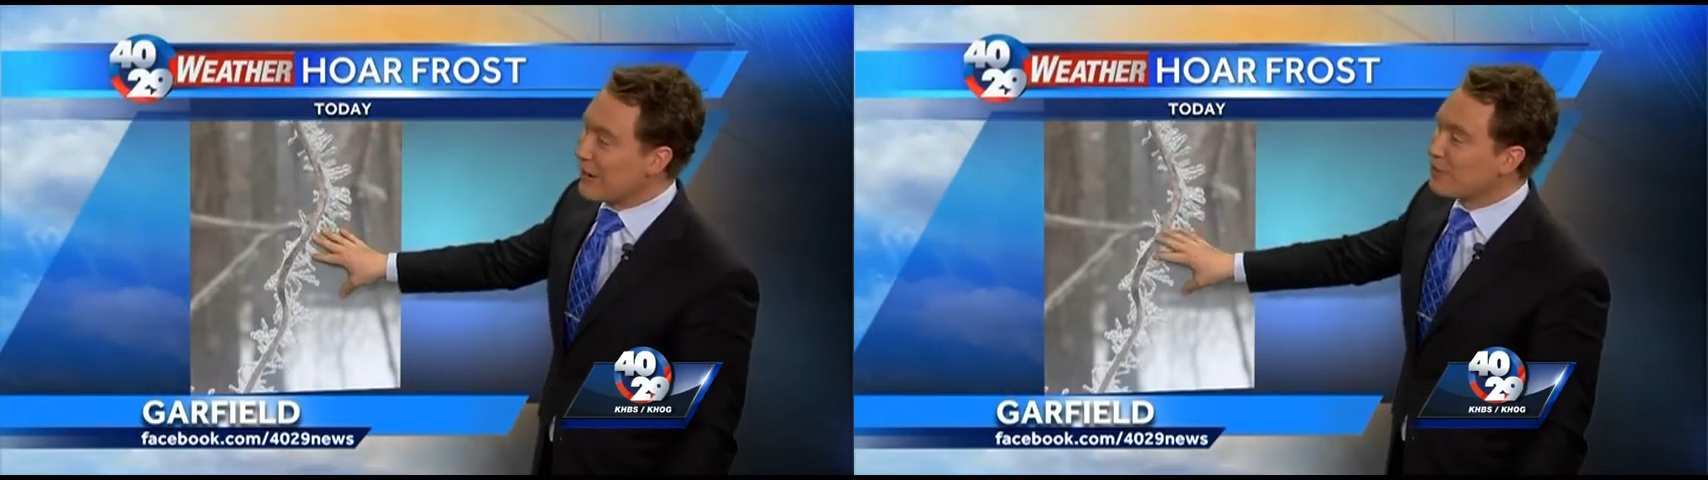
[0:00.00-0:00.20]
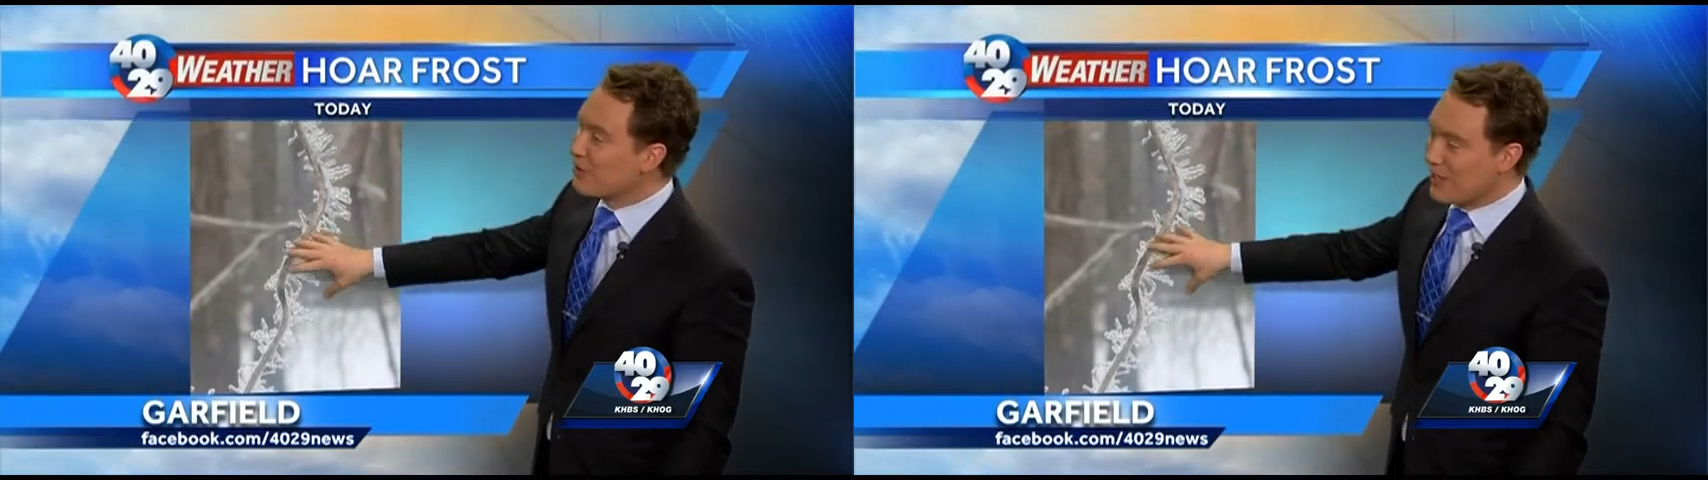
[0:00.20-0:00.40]

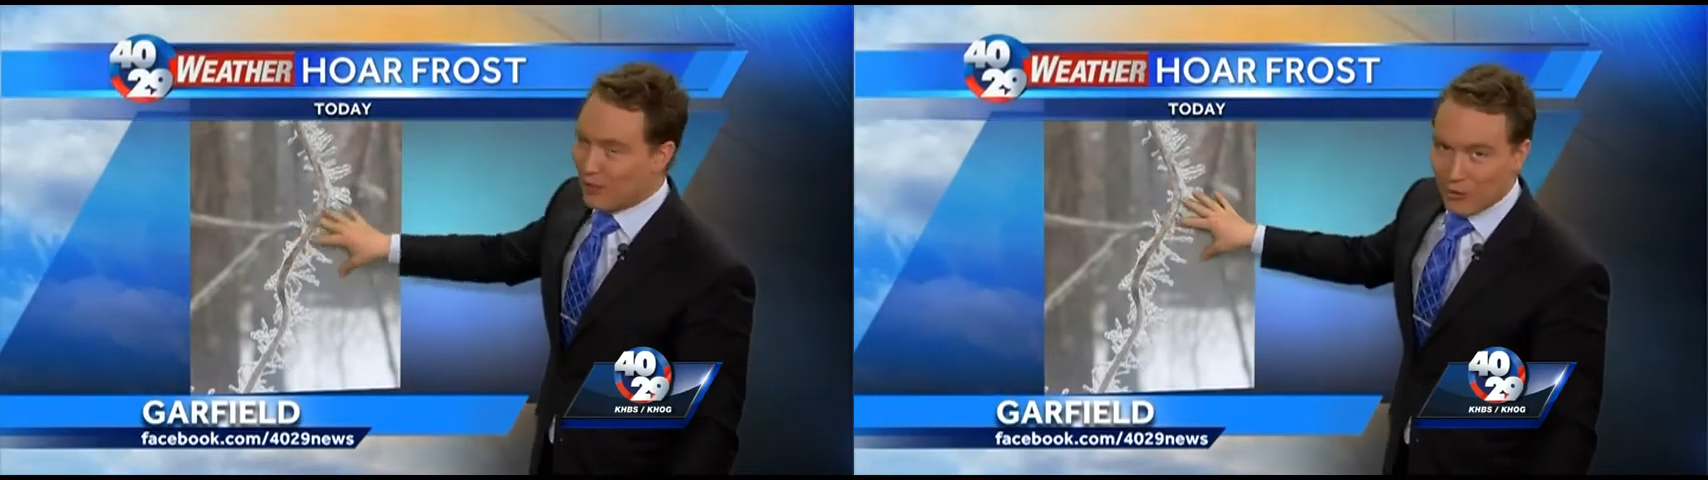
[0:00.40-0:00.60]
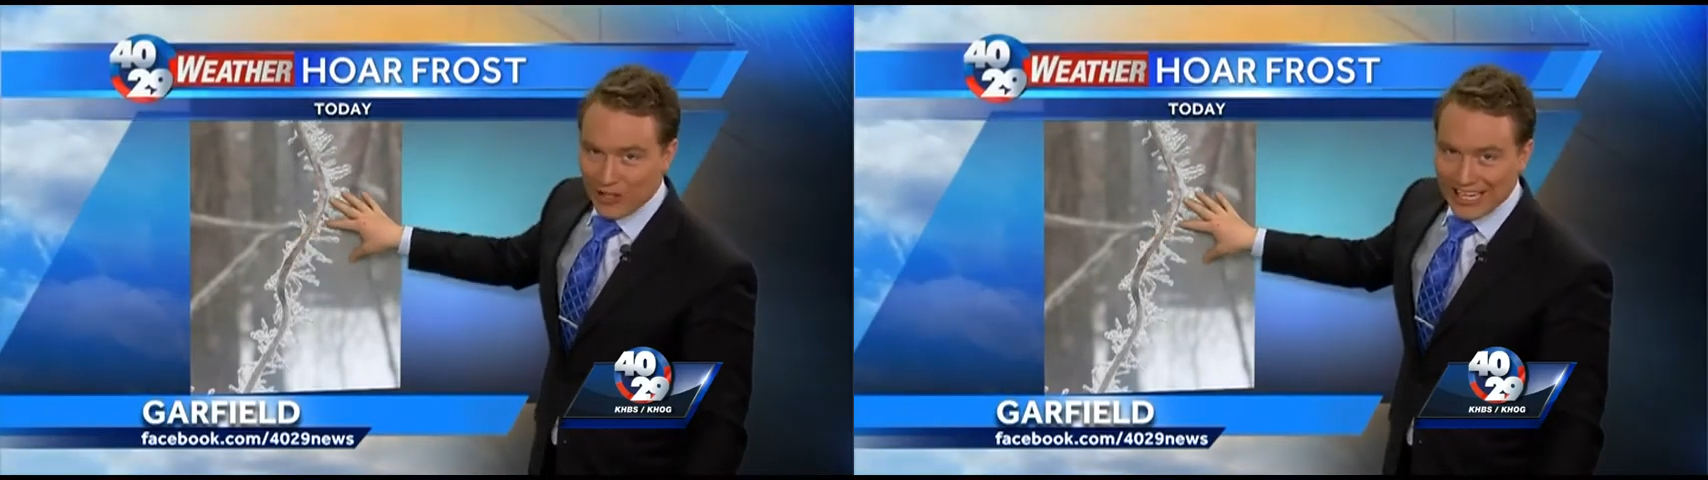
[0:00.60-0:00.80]

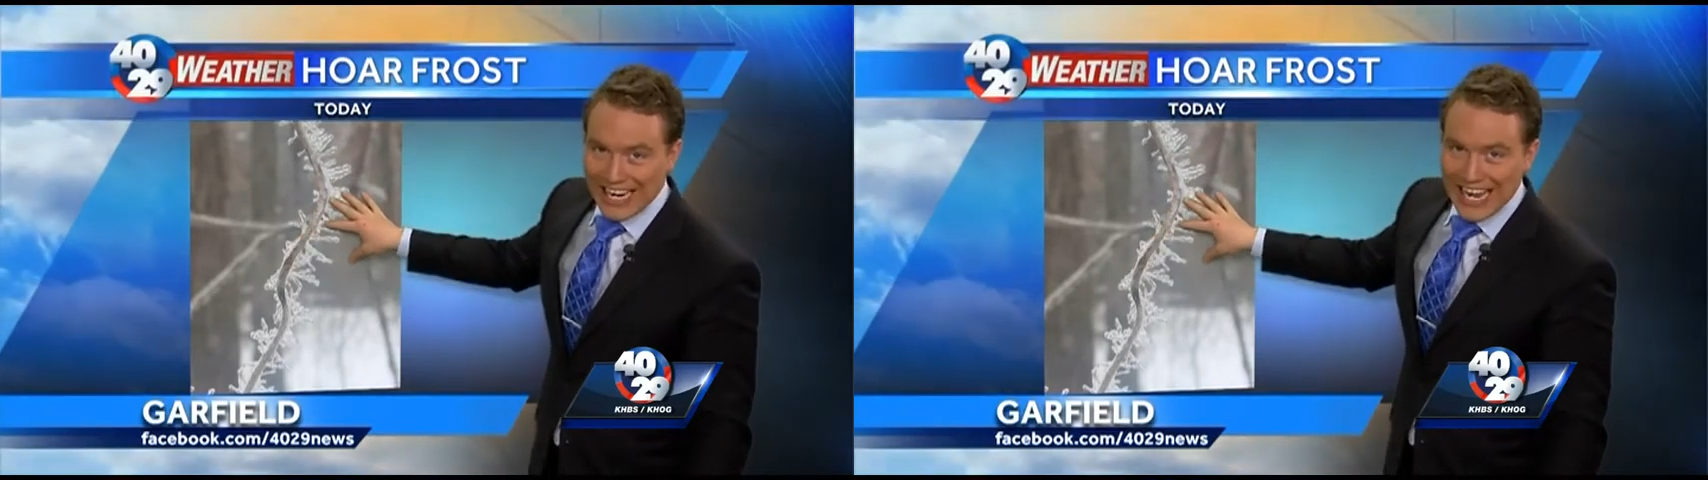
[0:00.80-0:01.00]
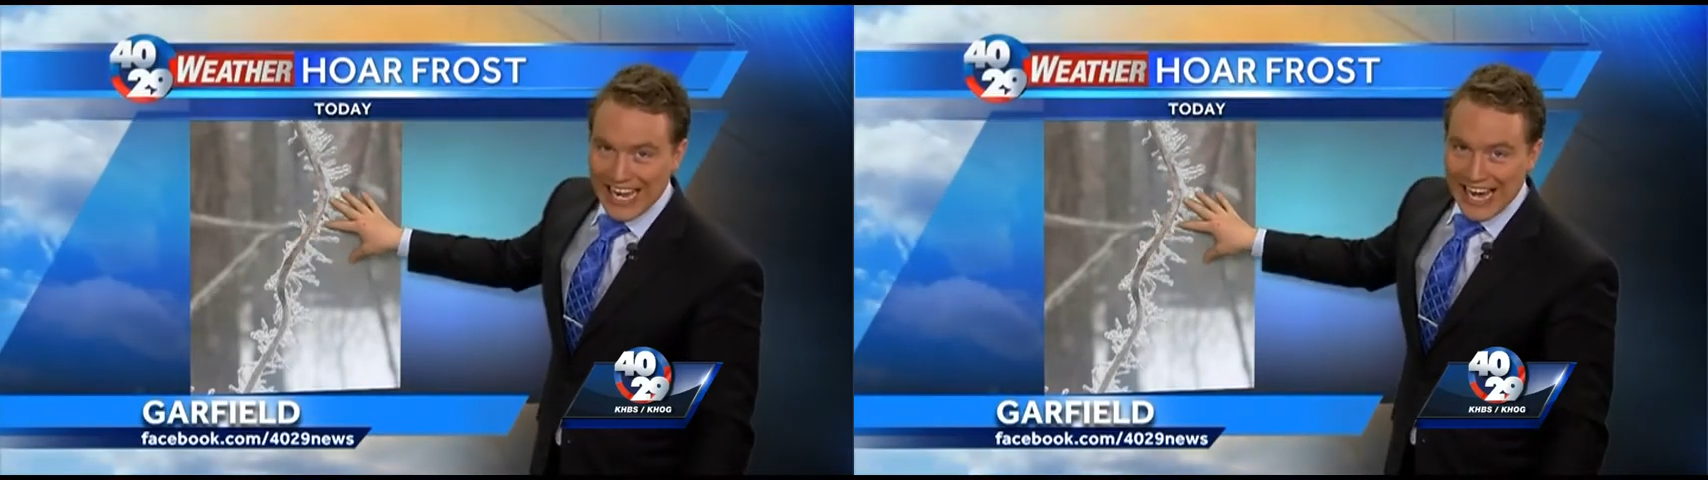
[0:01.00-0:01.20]
everything
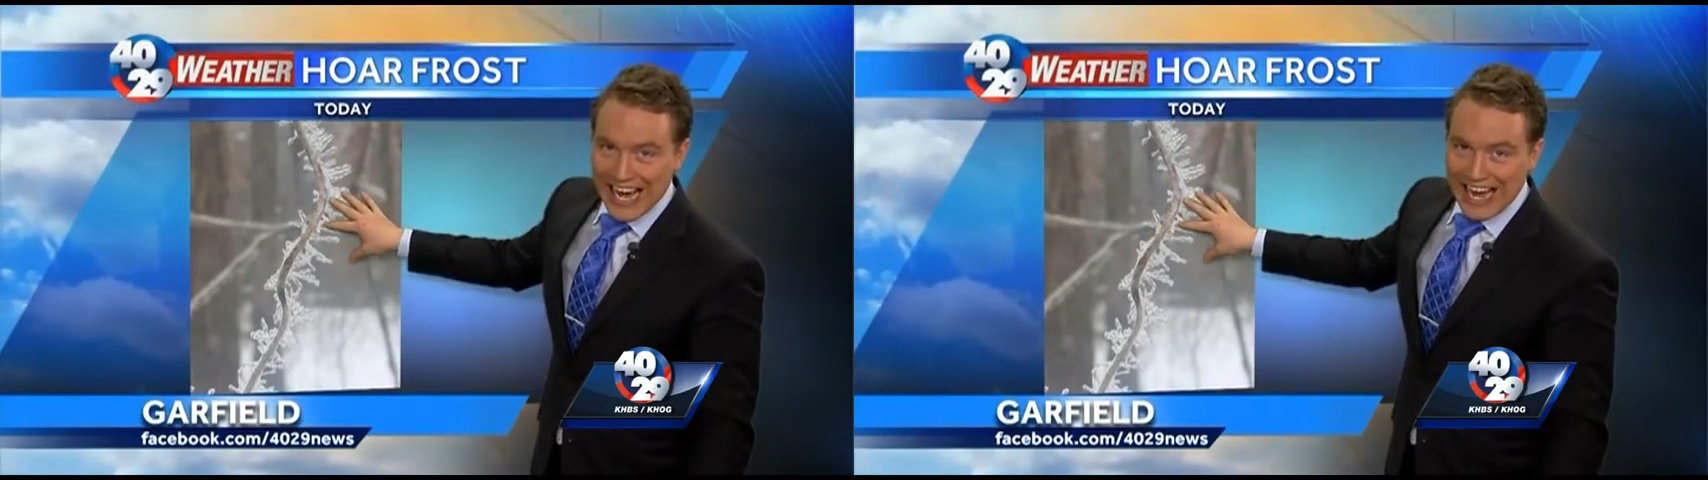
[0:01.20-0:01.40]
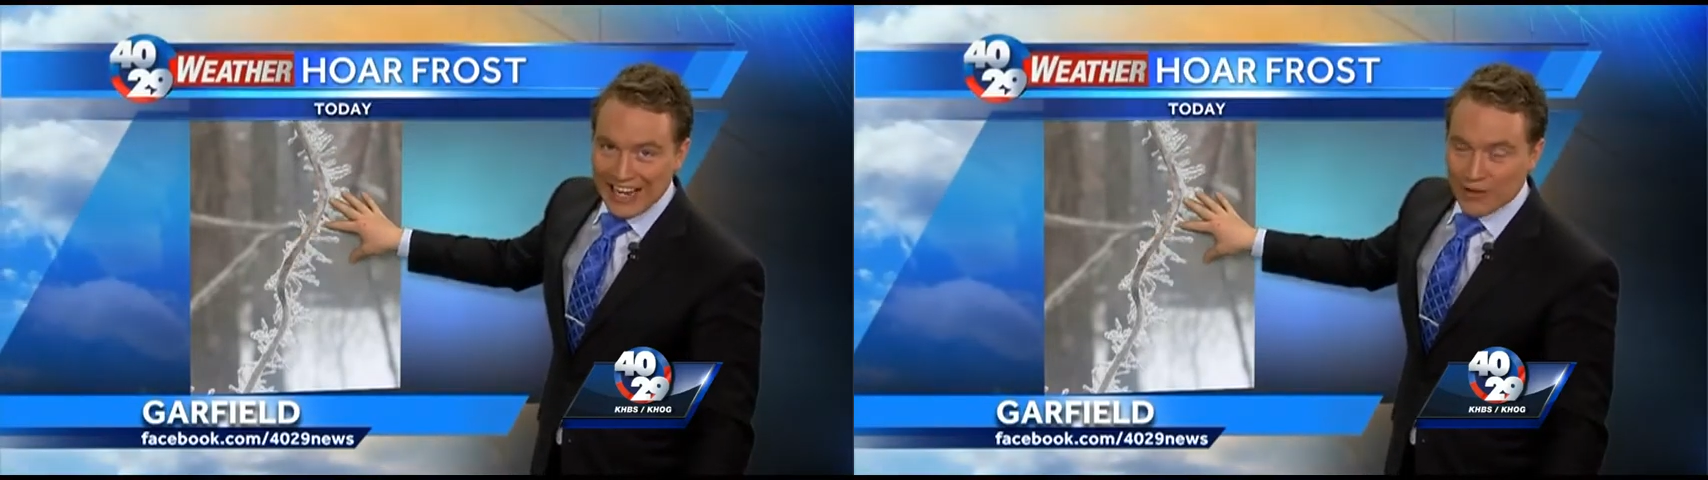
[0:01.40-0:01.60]
really
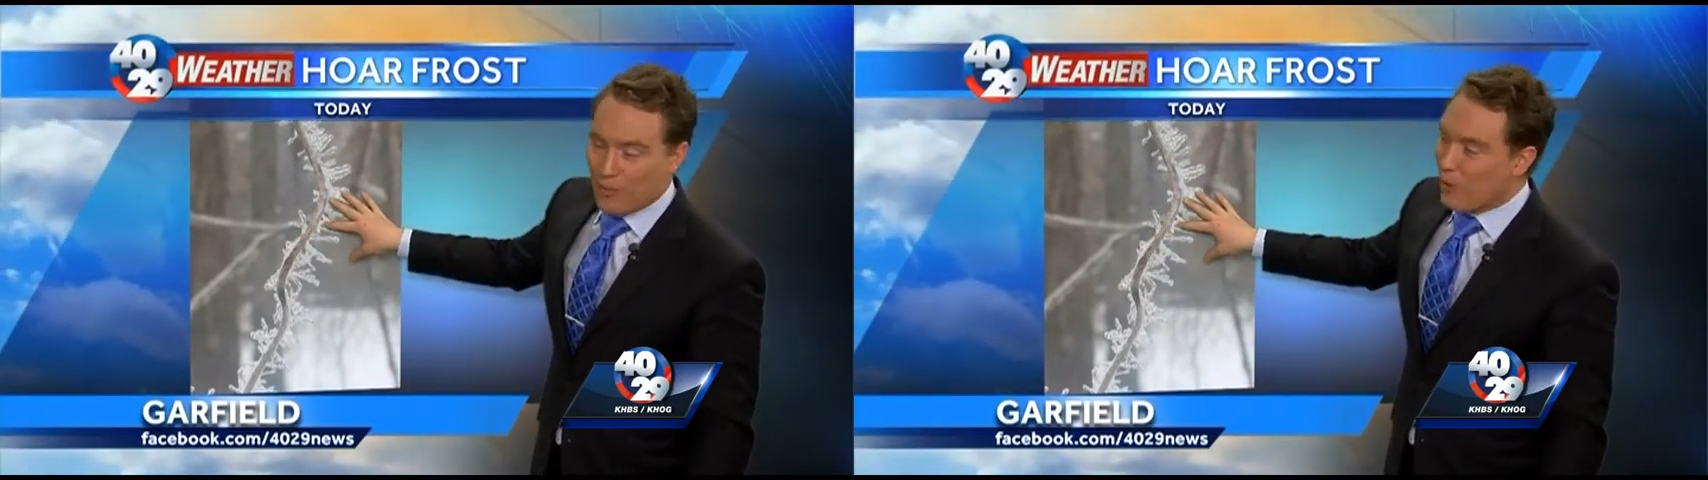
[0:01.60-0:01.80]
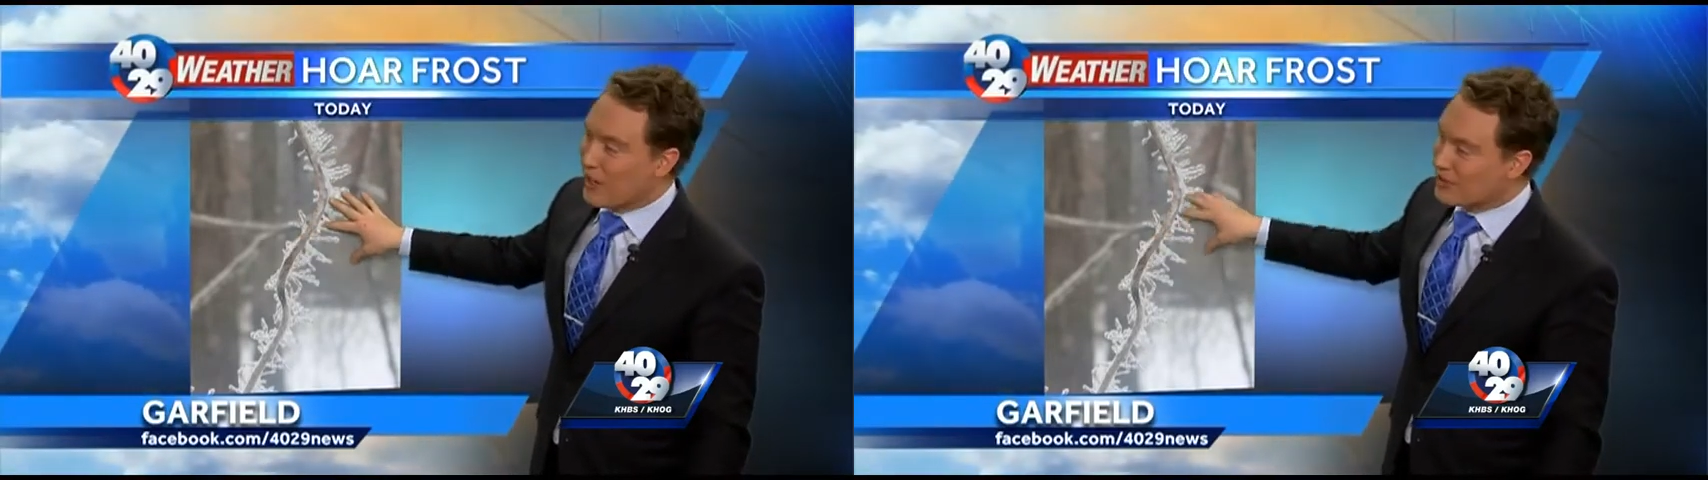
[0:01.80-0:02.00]
uh, in the
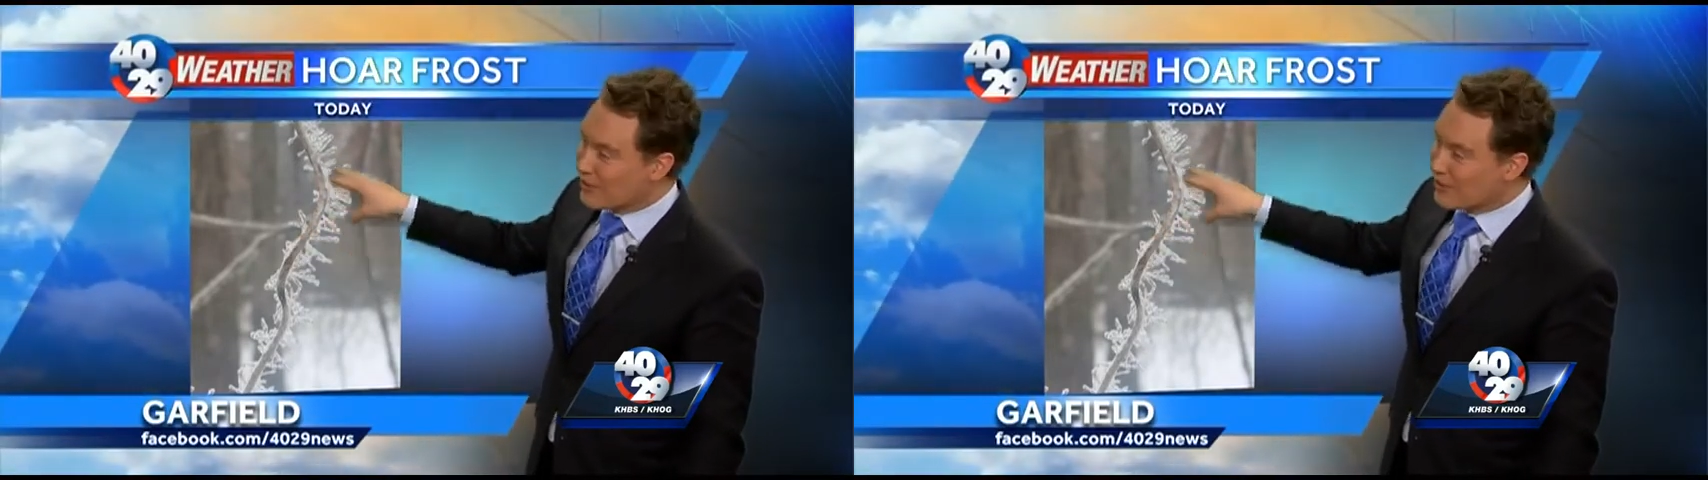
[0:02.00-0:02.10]
morning.